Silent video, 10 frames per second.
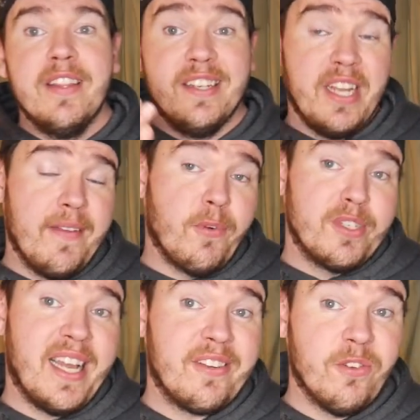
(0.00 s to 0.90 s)
the JM4
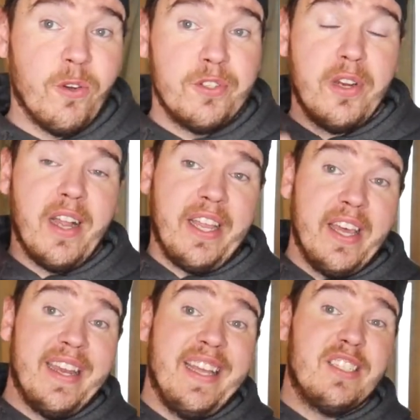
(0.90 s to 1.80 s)
Tactical Holster,
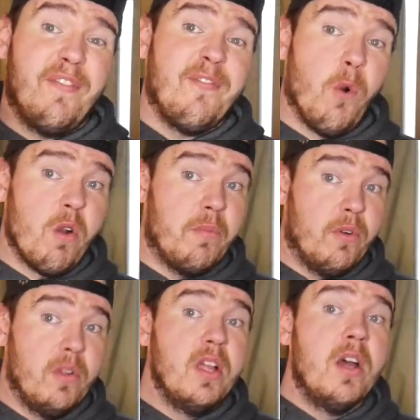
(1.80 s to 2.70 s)
again, it's affordable.
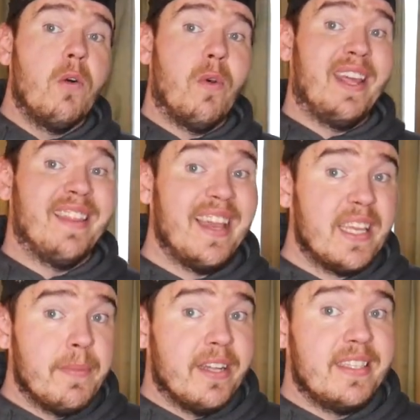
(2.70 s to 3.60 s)
What I like
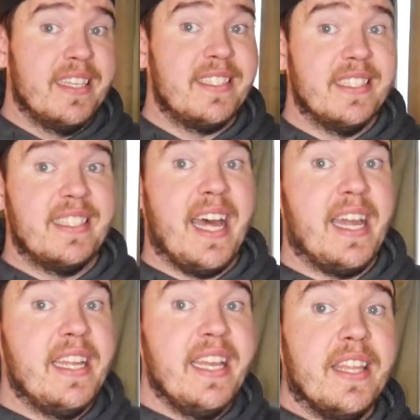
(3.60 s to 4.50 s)
about this is
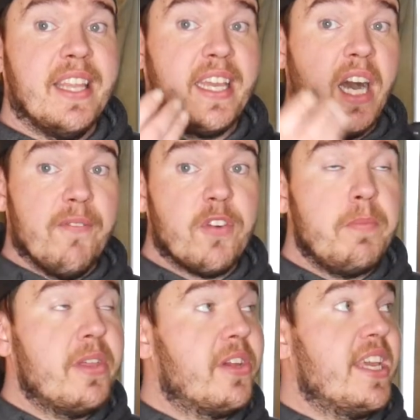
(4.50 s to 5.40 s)
that the
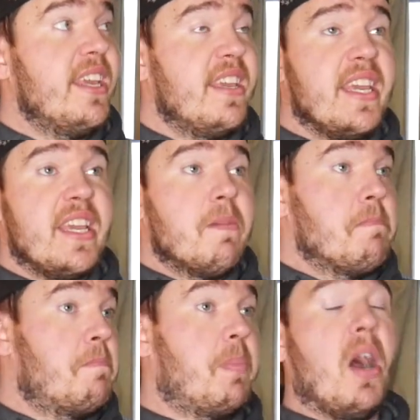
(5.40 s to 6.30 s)
comfortability,
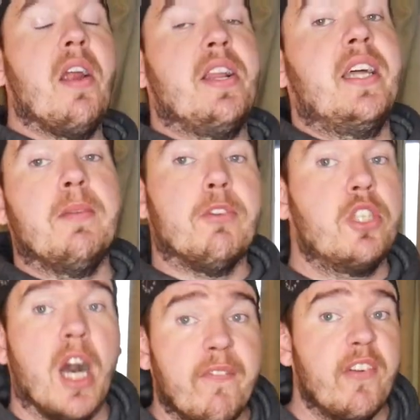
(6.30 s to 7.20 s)
bar none, the most
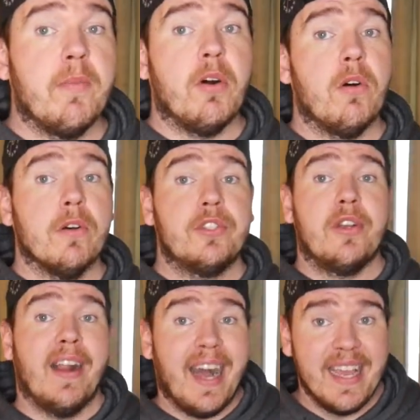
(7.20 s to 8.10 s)
comfortable
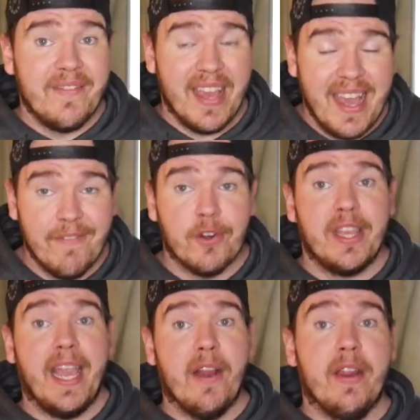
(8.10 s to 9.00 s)
holster I have ever
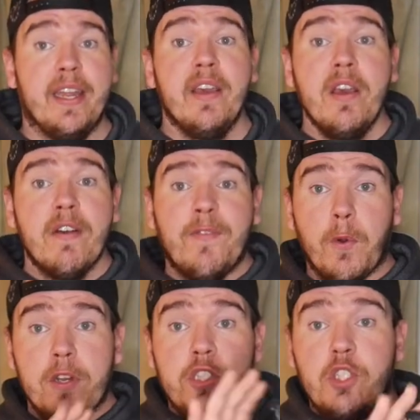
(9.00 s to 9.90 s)
carried
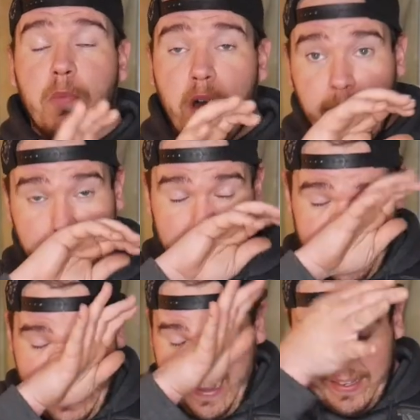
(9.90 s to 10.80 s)
for a small
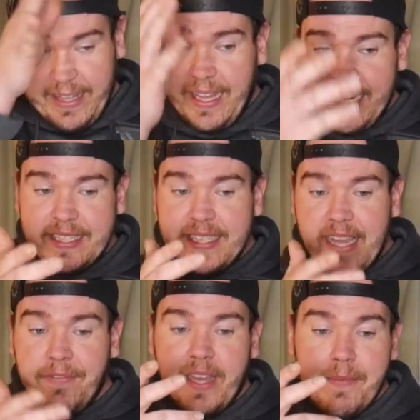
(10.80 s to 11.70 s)
gun. I'd like to
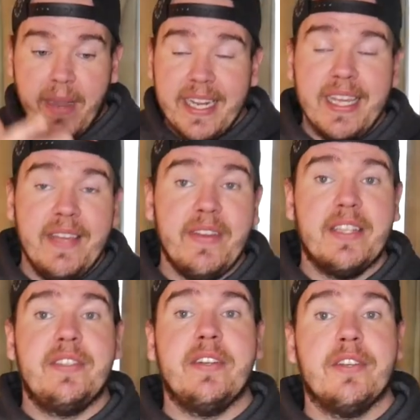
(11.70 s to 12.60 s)
definitely, I might even
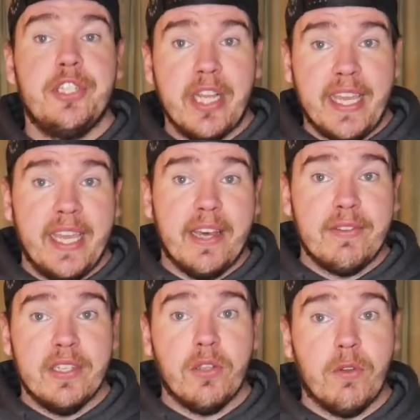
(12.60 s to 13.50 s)
consider checking out
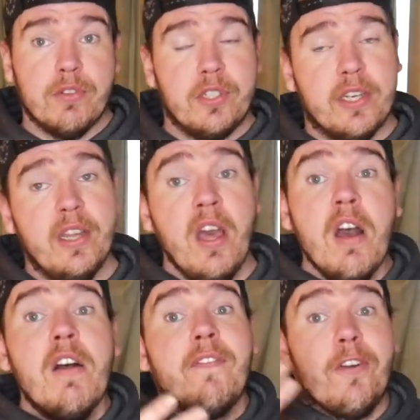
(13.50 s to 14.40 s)
this holster
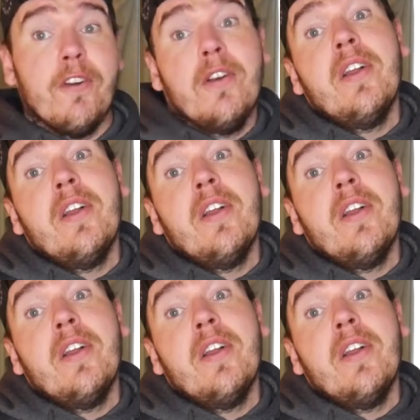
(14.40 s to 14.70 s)
for